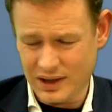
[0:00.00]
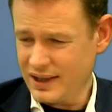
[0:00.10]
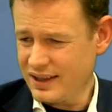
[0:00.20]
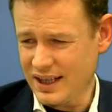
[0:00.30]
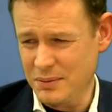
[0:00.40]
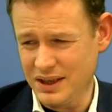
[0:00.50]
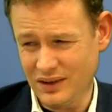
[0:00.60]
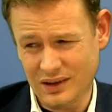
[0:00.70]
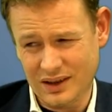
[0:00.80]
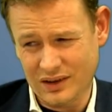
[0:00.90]
I think he
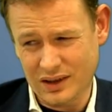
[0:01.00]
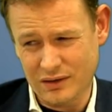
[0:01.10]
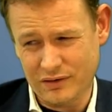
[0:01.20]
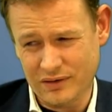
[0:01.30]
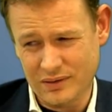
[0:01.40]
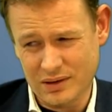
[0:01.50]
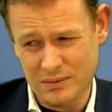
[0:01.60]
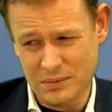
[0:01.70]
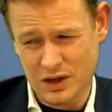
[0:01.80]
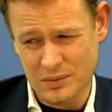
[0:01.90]
means instead of
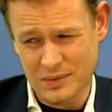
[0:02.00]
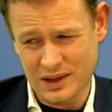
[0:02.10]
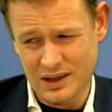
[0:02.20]
bishop